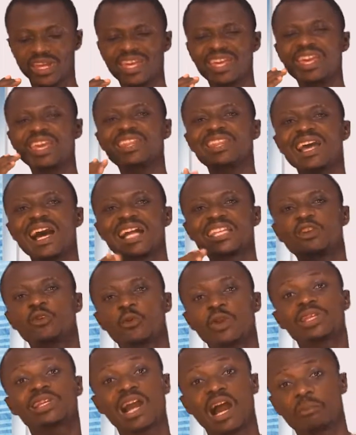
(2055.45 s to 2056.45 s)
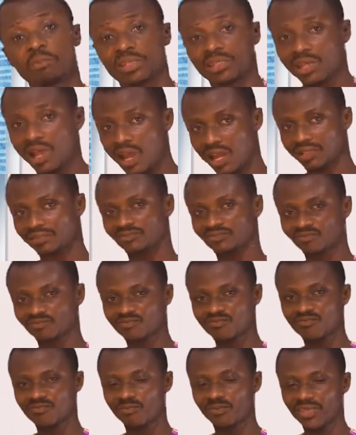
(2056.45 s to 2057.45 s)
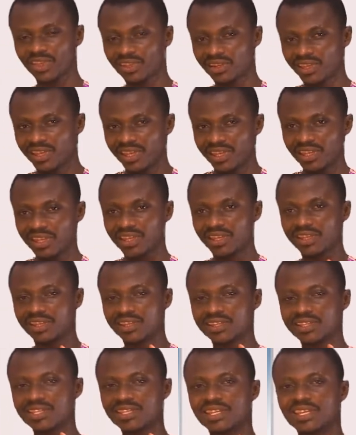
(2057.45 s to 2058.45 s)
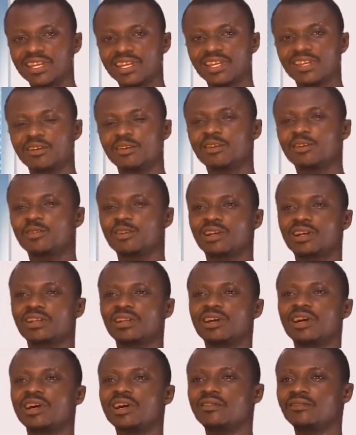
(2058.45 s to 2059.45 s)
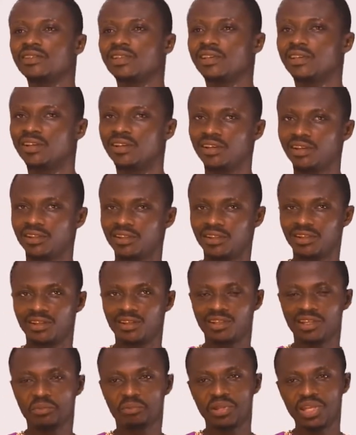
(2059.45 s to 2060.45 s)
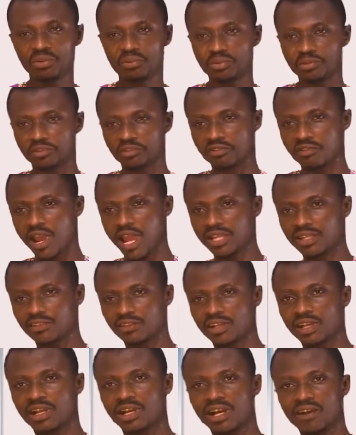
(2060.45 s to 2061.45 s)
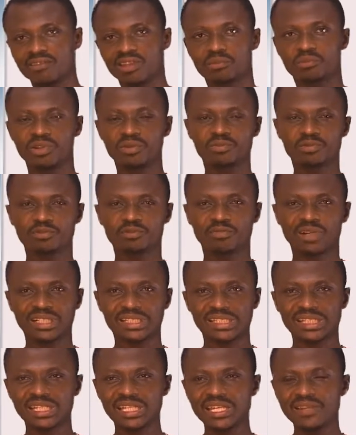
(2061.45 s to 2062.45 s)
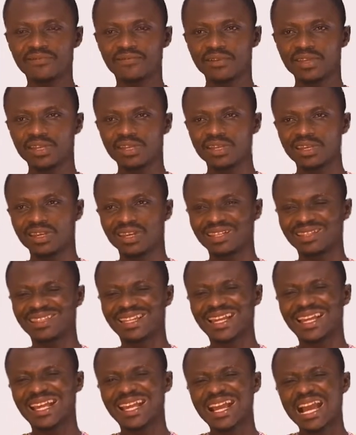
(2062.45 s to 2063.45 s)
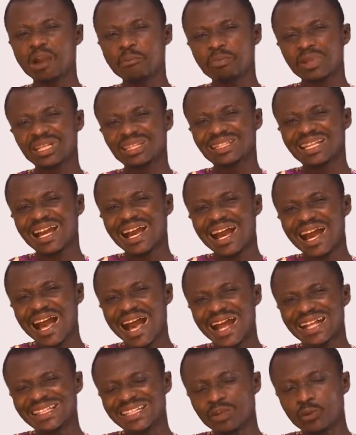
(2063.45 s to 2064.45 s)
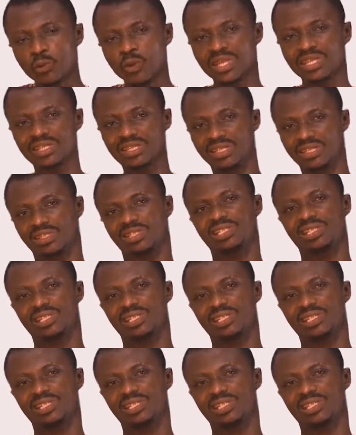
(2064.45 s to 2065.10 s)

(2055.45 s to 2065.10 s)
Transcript: inadequate capital. See, you can have the people, right? You can have the people, but if the capital adequacy,